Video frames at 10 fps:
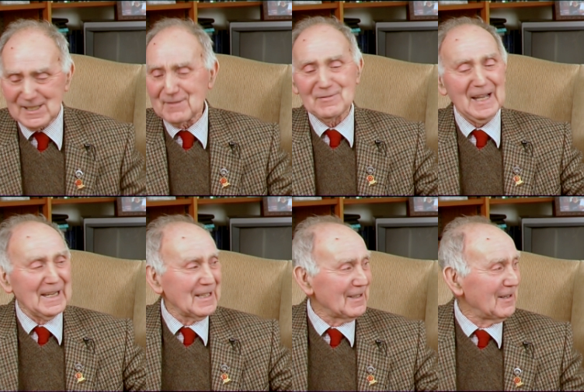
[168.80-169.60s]
of
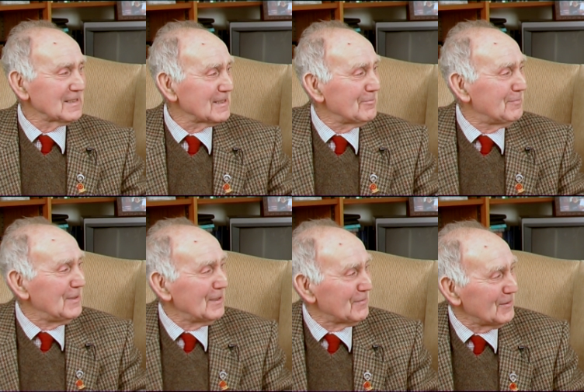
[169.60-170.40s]
dandelions, a
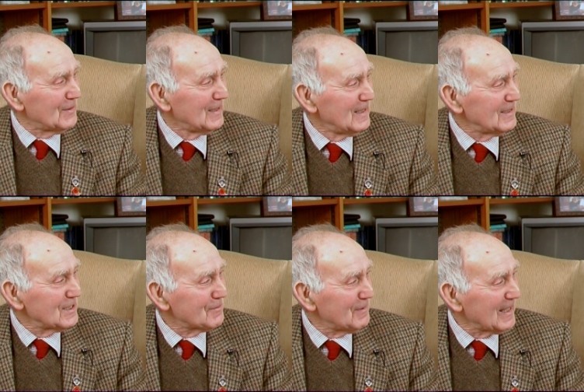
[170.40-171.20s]
beautiful
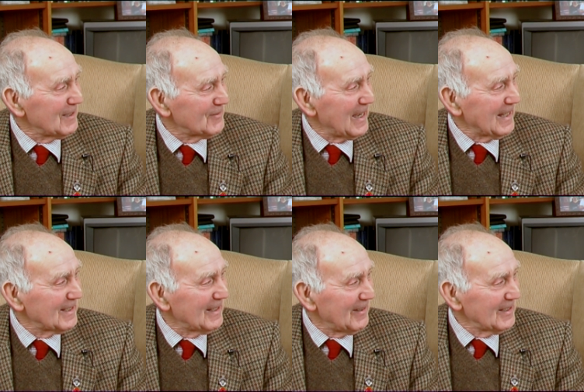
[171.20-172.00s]
display of
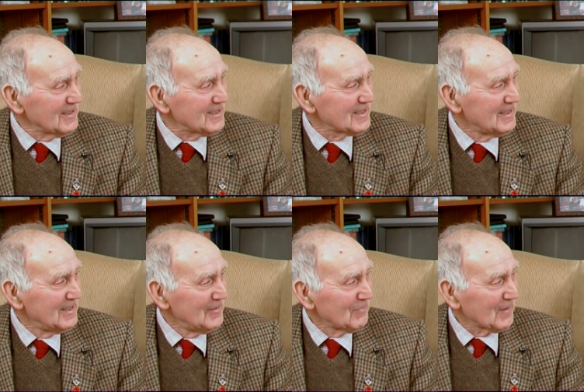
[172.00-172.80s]
dandelions,
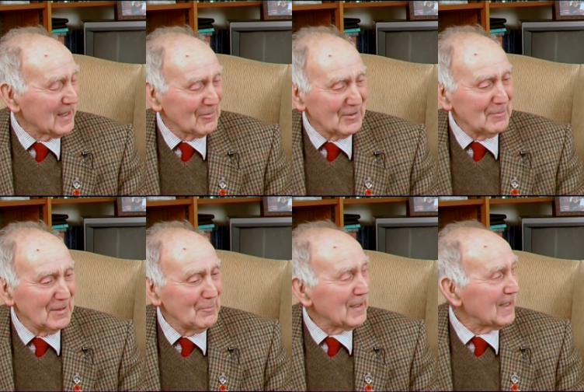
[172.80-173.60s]
and we'd been
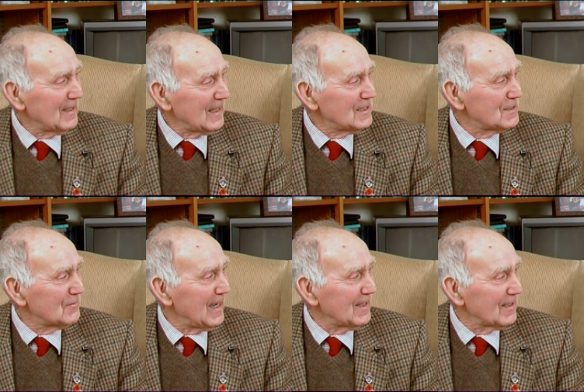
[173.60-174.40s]
picking the heads of
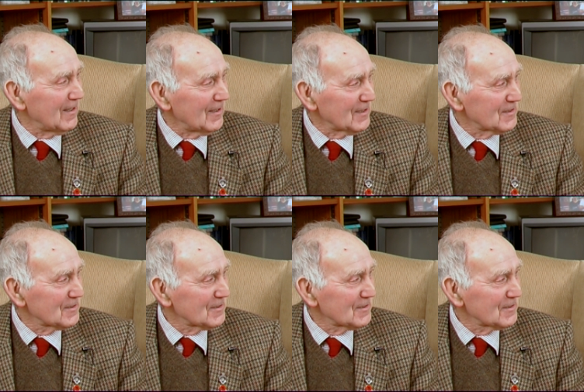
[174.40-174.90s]
dandelions.